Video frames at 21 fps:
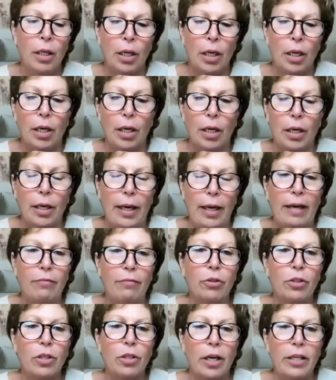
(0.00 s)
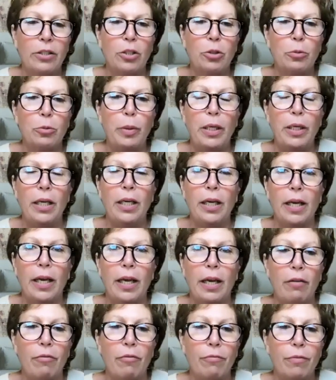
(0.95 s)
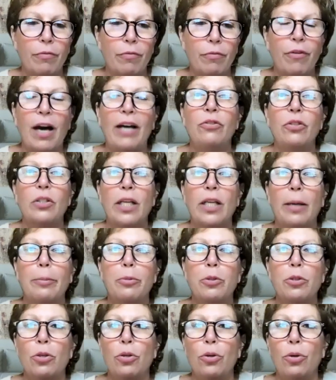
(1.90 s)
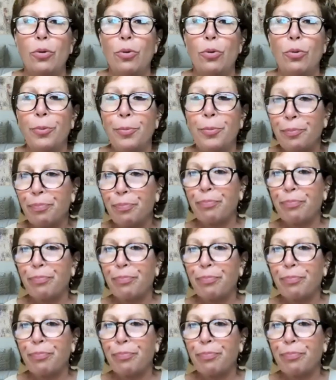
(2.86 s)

advertise as being a 5 steps to